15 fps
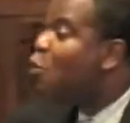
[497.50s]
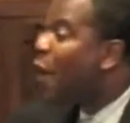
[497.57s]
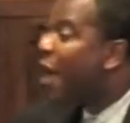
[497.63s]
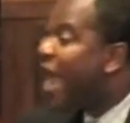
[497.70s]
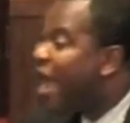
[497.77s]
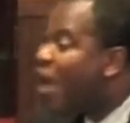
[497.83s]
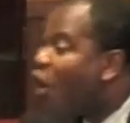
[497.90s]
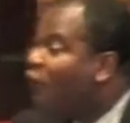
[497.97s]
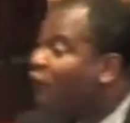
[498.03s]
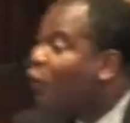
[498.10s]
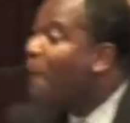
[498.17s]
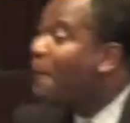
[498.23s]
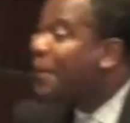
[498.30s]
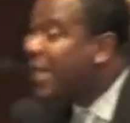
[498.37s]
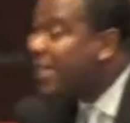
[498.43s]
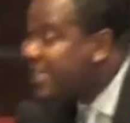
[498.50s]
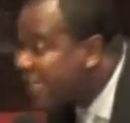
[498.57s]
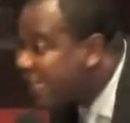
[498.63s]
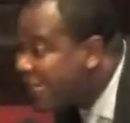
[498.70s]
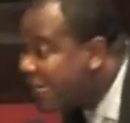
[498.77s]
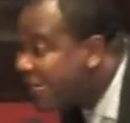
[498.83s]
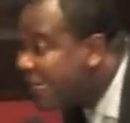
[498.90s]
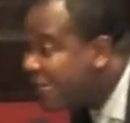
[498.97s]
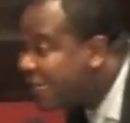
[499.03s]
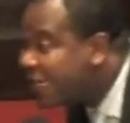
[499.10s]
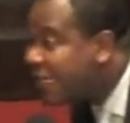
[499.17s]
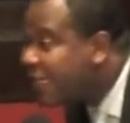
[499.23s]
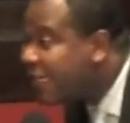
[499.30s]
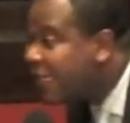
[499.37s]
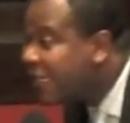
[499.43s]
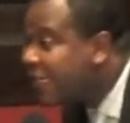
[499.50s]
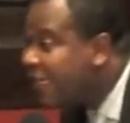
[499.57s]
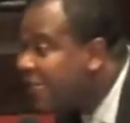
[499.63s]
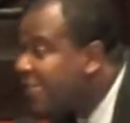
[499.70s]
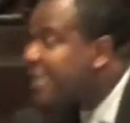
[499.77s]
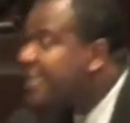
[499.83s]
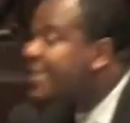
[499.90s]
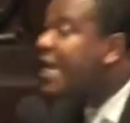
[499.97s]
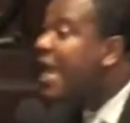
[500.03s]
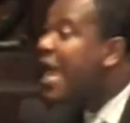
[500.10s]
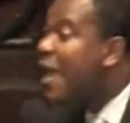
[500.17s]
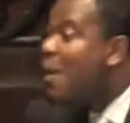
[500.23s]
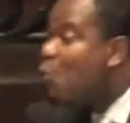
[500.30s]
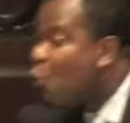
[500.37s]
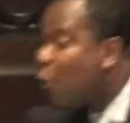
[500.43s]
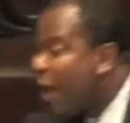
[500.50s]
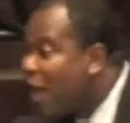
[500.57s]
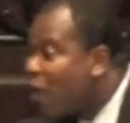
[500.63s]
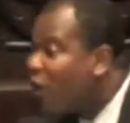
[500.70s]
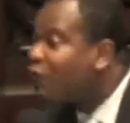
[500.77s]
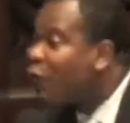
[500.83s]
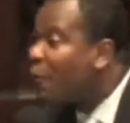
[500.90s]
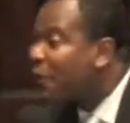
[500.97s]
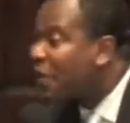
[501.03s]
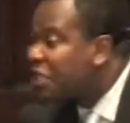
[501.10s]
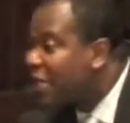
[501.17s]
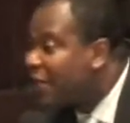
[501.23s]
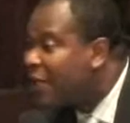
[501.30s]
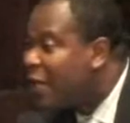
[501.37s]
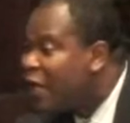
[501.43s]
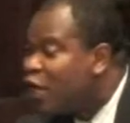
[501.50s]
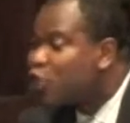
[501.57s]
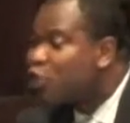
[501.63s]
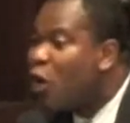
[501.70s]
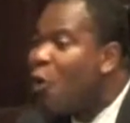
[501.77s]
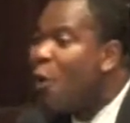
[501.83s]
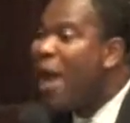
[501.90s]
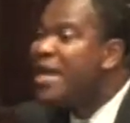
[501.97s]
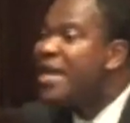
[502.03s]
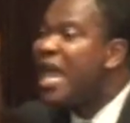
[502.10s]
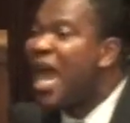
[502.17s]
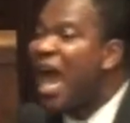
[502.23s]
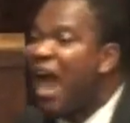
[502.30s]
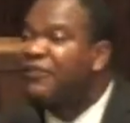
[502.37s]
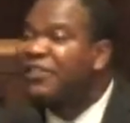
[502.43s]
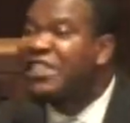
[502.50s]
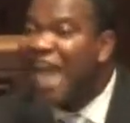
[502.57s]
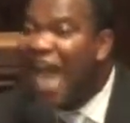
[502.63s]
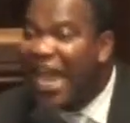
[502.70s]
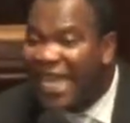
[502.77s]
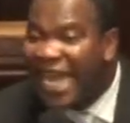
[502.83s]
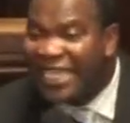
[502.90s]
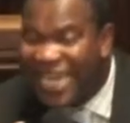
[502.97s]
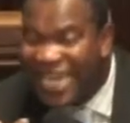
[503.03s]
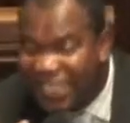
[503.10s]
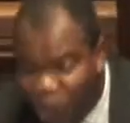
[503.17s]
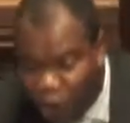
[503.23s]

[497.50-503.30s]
way of operation. The same way of operation. So when they have targeted